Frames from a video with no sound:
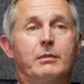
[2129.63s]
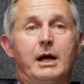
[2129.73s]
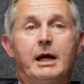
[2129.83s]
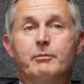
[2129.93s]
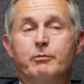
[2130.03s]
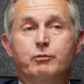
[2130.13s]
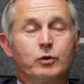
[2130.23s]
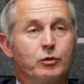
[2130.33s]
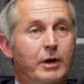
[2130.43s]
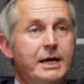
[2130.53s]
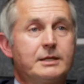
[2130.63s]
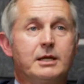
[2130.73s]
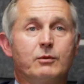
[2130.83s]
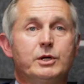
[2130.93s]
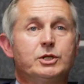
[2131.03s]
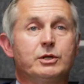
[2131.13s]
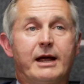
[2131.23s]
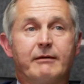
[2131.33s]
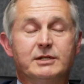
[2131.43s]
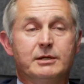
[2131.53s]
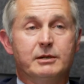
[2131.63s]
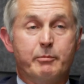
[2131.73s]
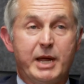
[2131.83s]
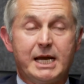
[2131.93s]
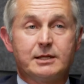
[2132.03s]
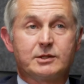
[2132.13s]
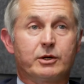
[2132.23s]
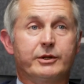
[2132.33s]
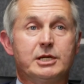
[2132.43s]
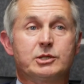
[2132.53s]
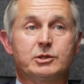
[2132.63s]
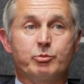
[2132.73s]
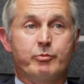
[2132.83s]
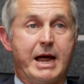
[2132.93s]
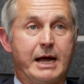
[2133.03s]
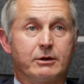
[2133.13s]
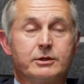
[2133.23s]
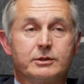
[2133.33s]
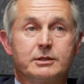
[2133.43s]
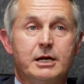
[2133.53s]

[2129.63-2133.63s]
I'm great that we should have the debates on these matters,